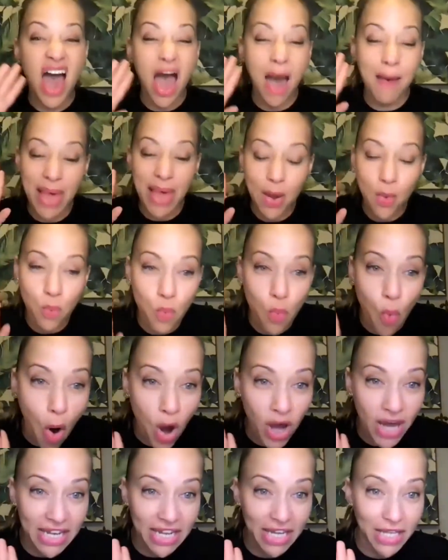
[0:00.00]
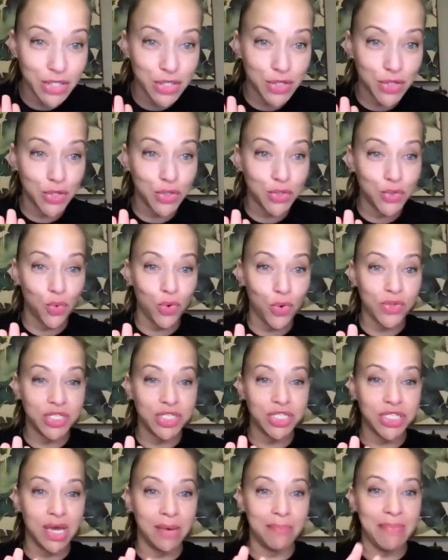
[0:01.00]
I'm like walking into the door of the
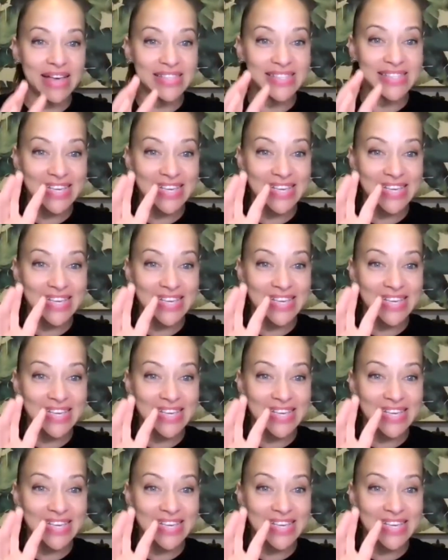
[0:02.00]
gym as I